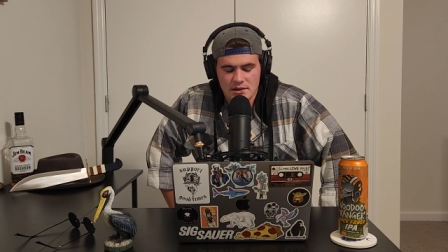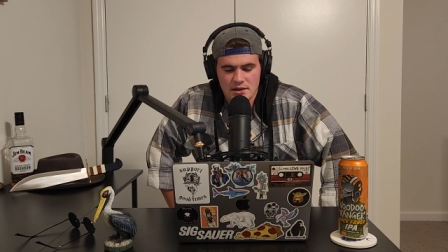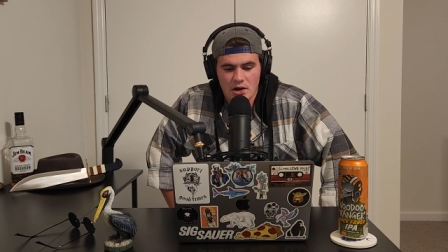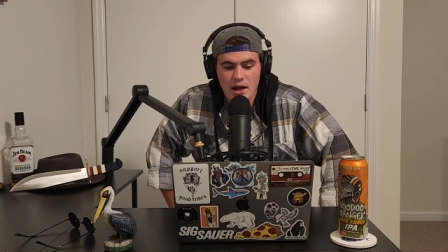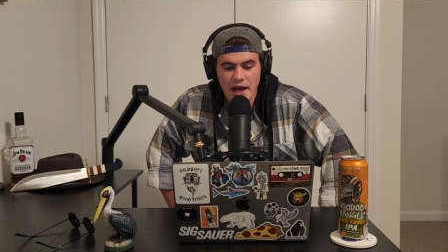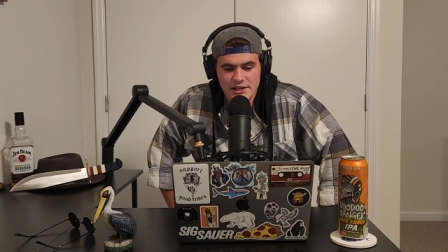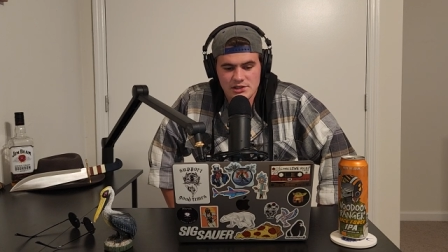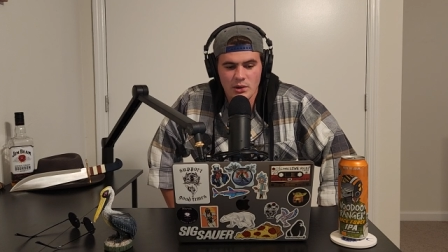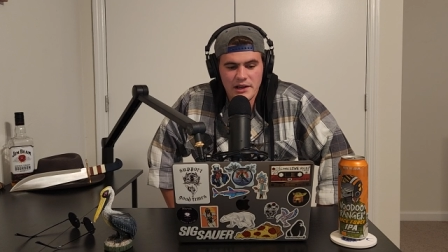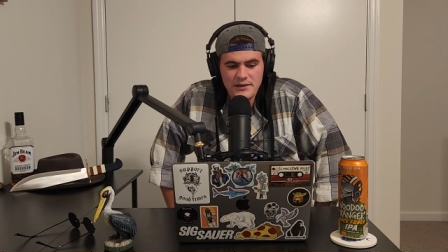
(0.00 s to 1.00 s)
Okay, so
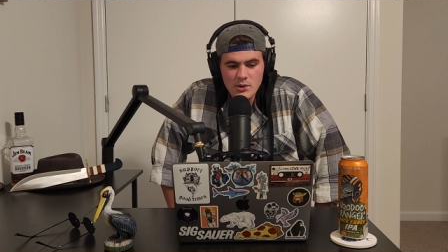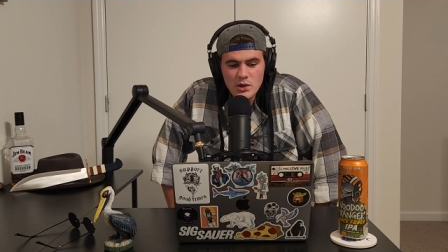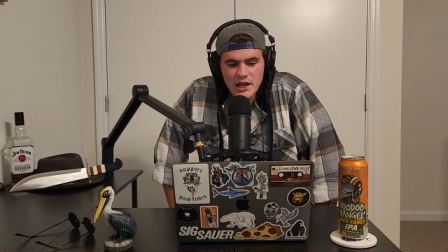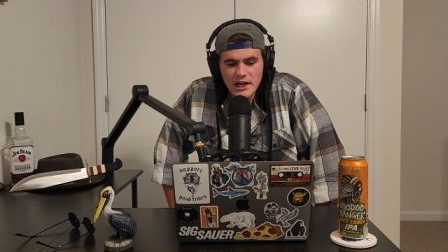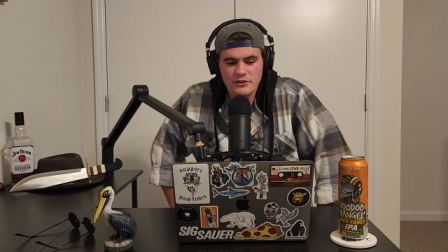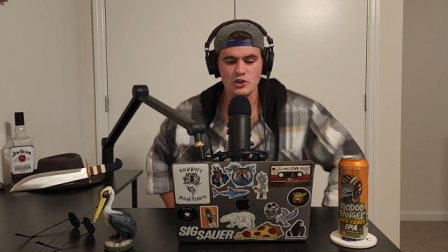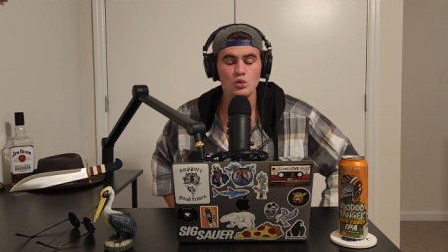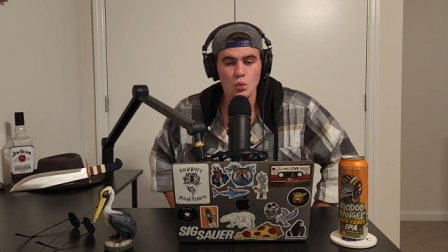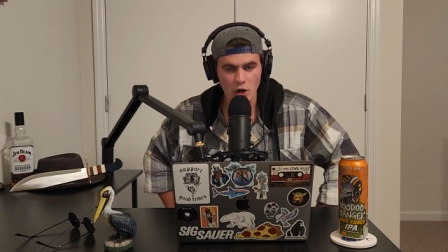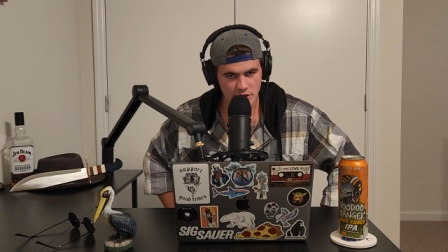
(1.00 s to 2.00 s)
if you if you
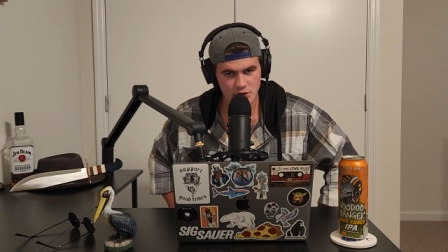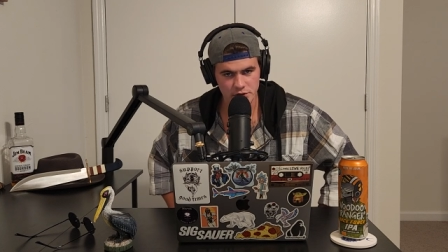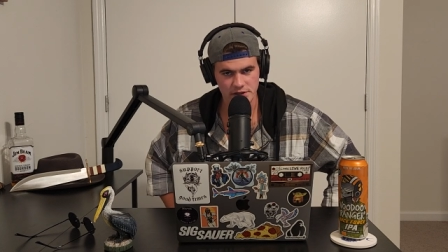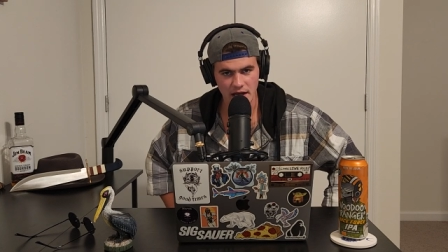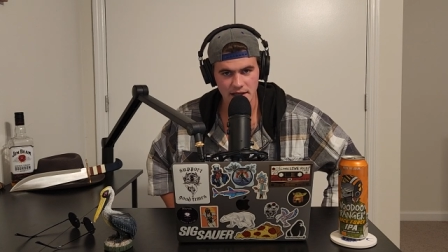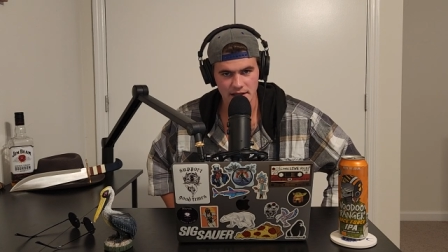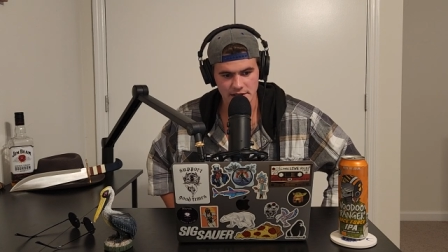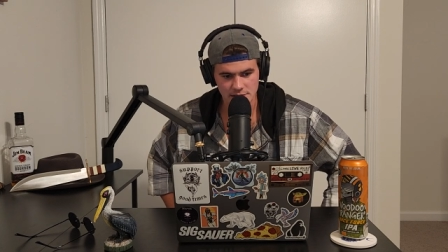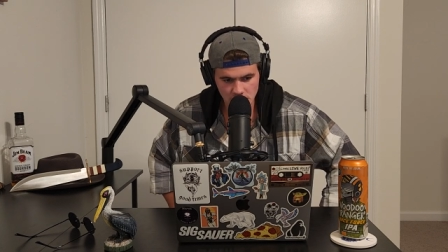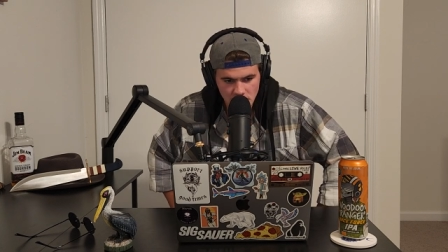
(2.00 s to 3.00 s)
were to say this,
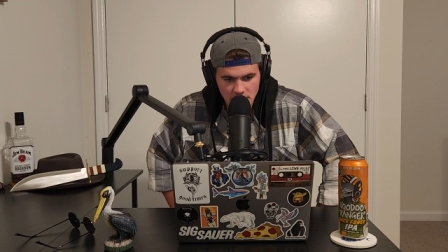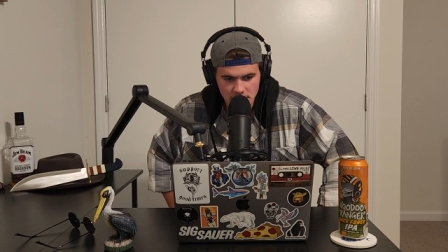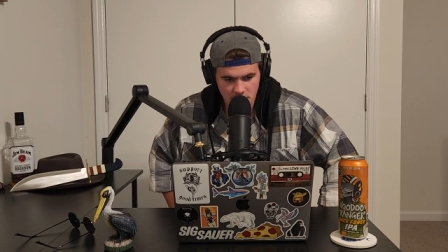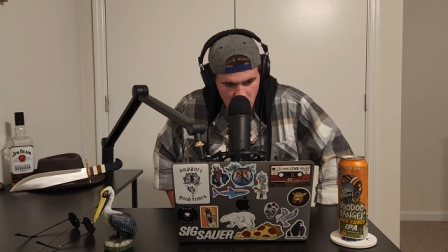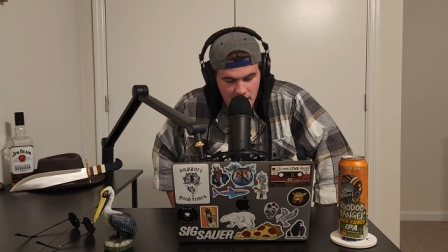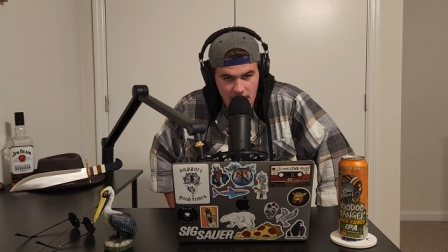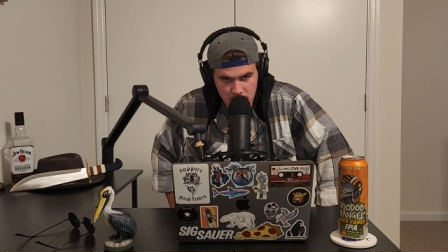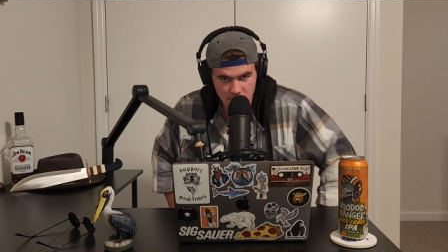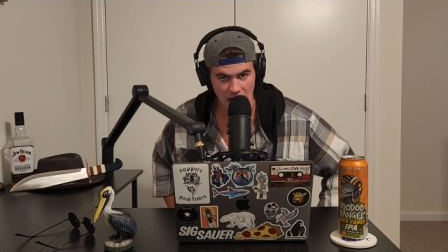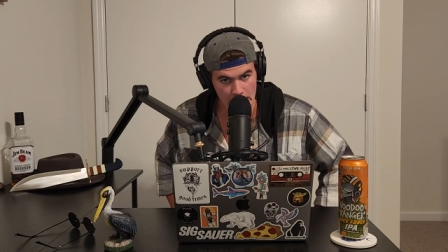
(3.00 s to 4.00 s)
you could okay,
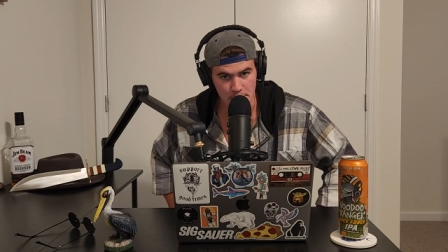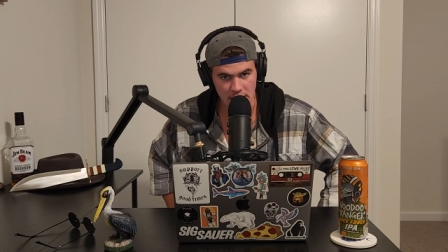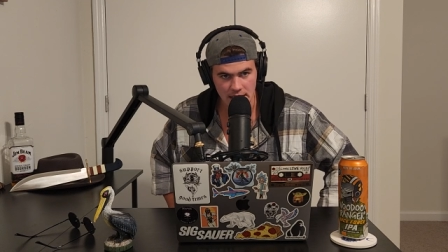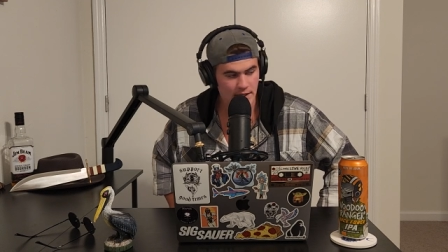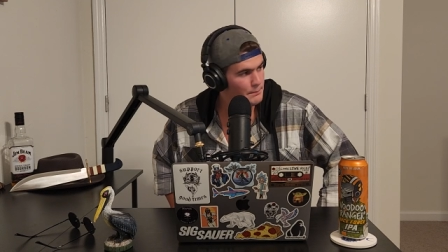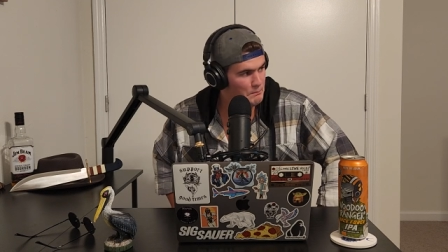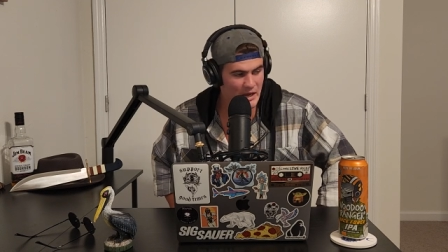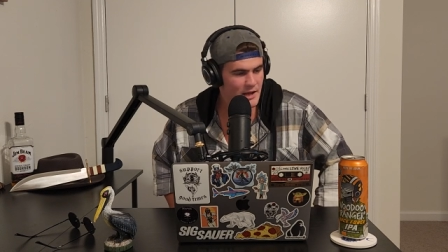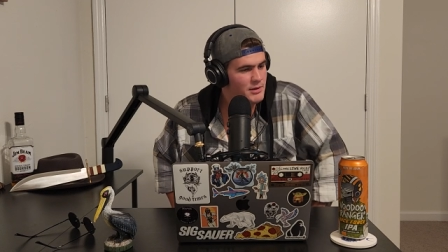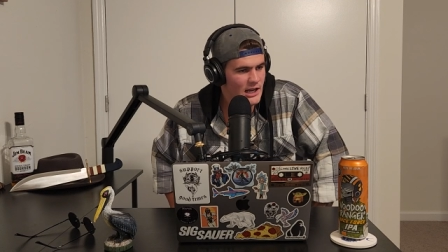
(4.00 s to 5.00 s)
maybe,
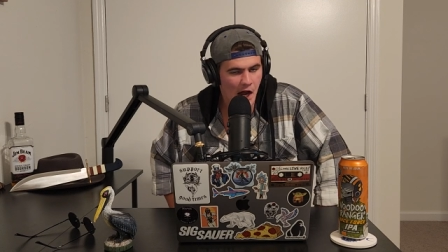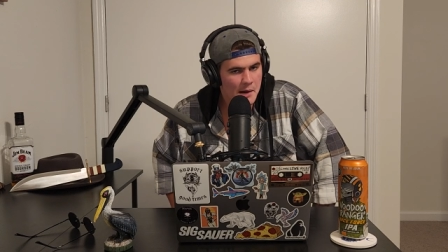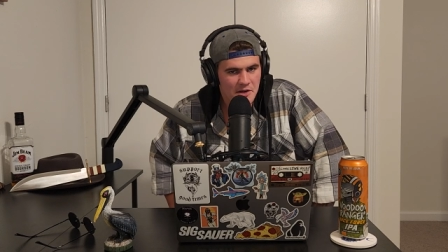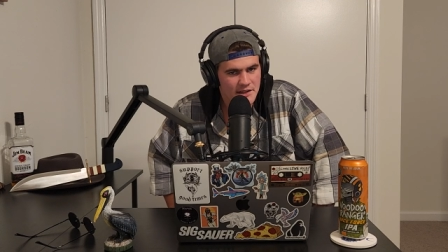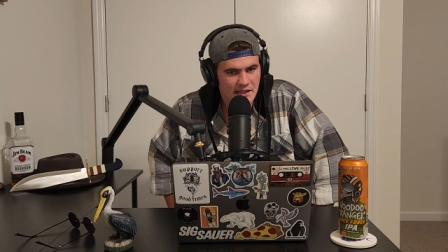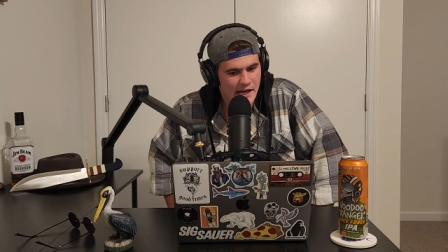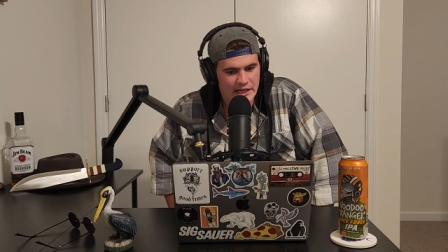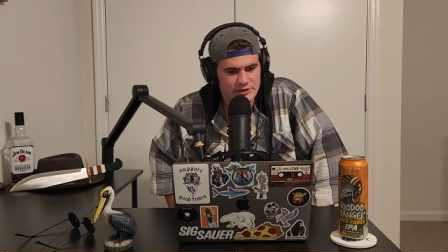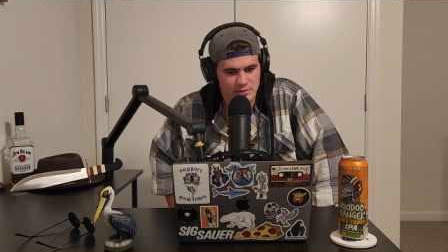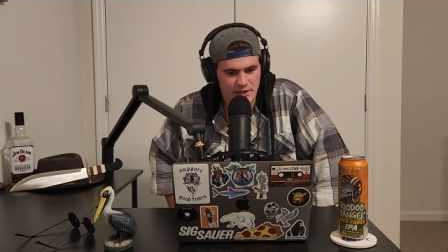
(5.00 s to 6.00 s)
maybe I'm not the
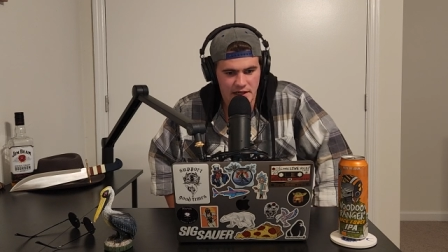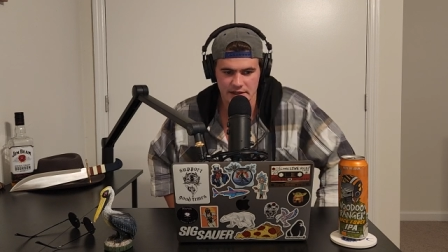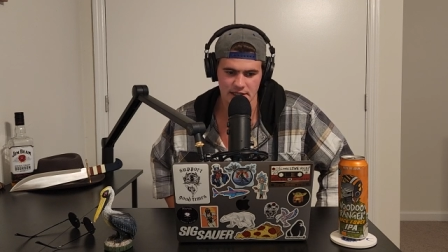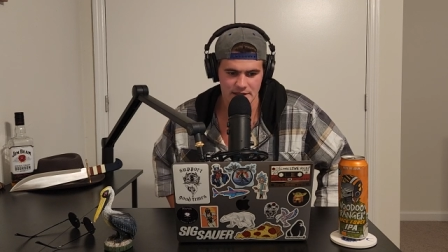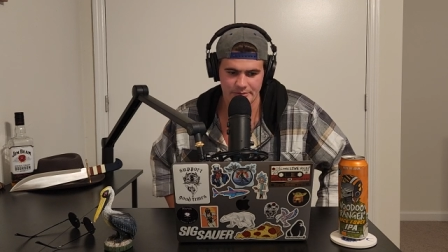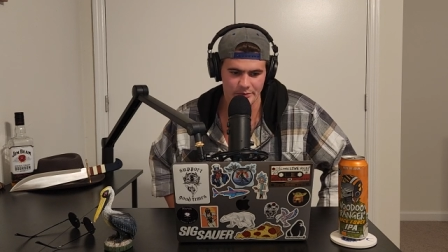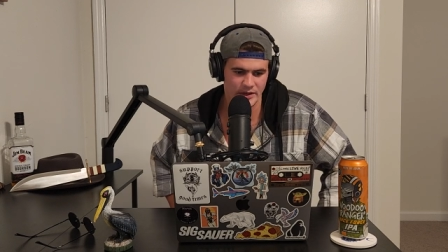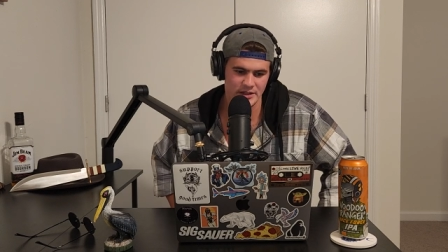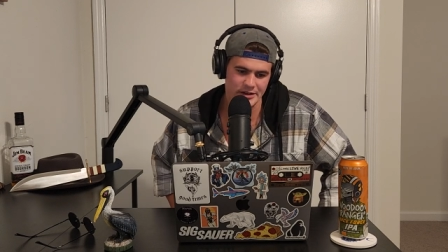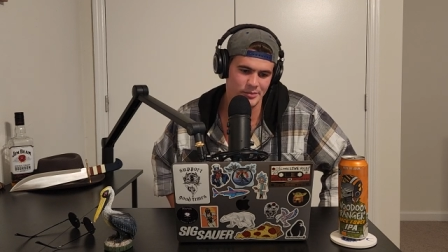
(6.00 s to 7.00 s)
expert out here, but
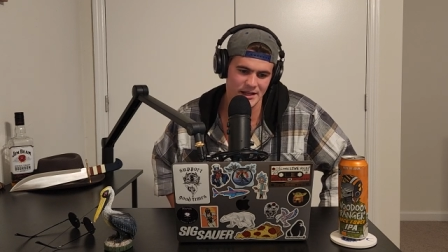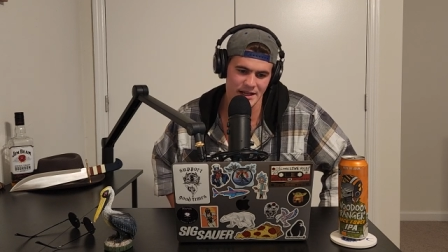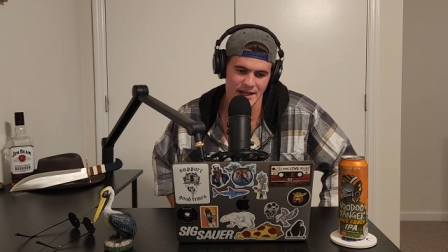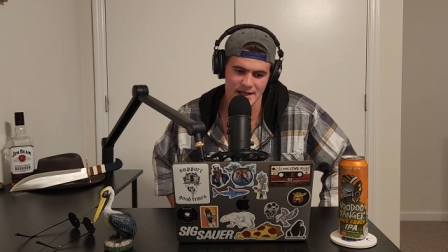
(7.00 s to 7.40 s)
you could be like,